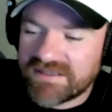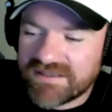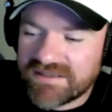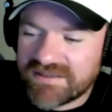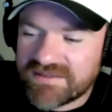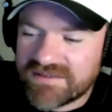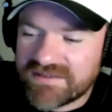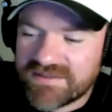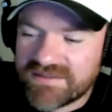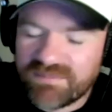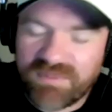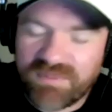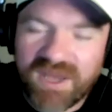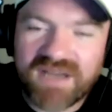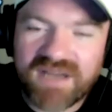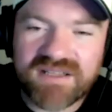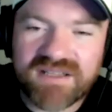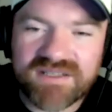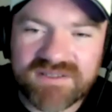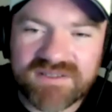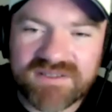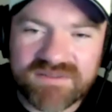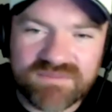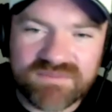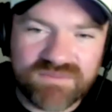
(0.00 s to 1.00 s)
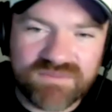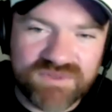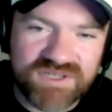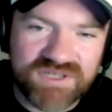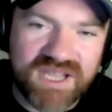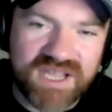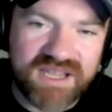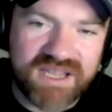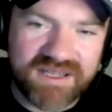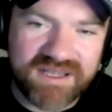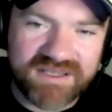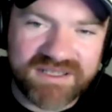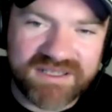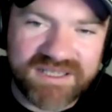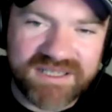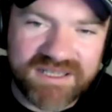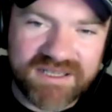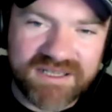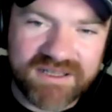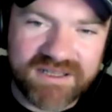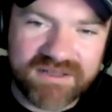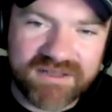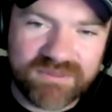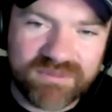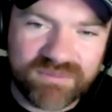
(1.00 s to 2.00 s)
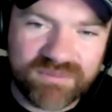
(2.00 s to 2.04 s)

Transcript: So Butters was our clear